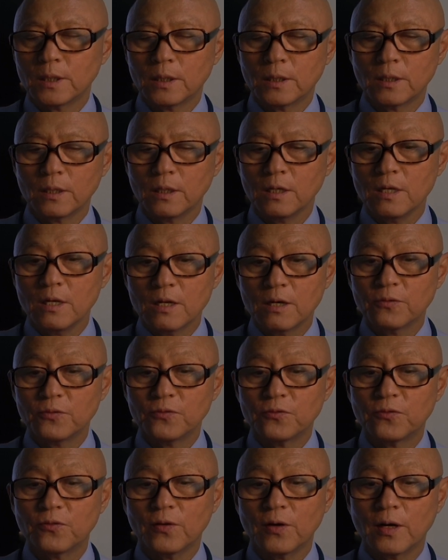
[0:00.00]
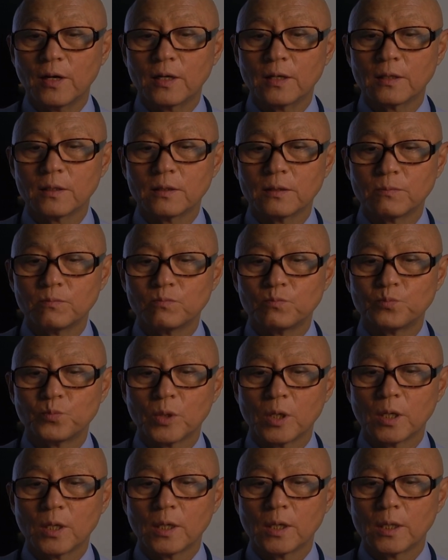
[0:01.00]
uh, enough uh,
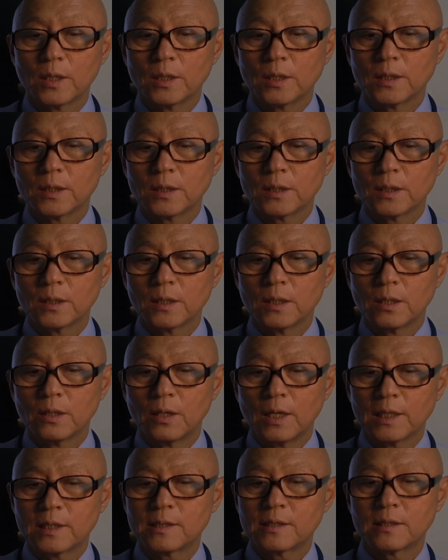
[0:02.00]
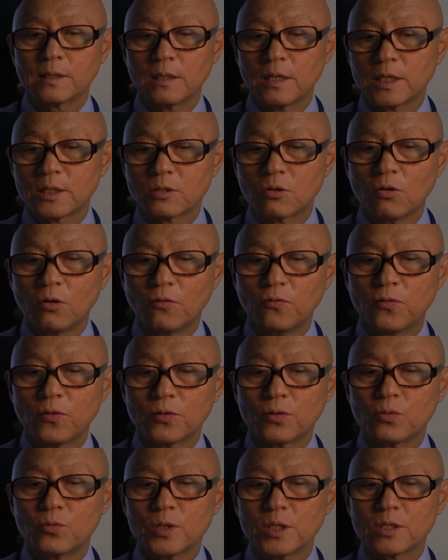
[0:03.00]
let's let's go
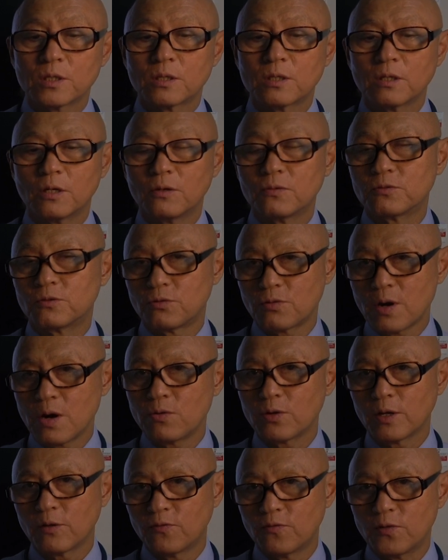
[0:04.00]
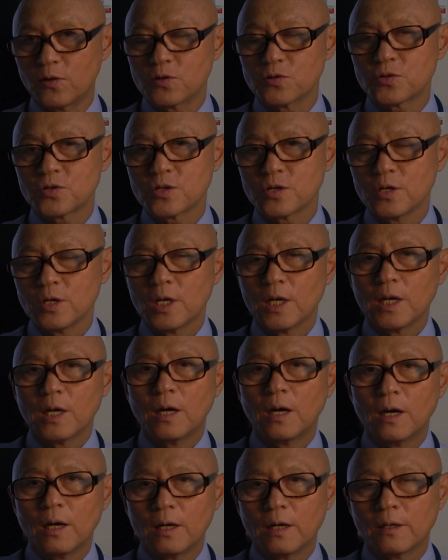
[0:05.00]
for the risk of drowning first
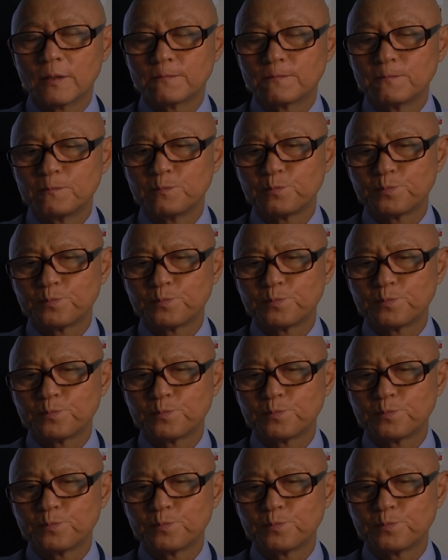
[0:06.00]
uh,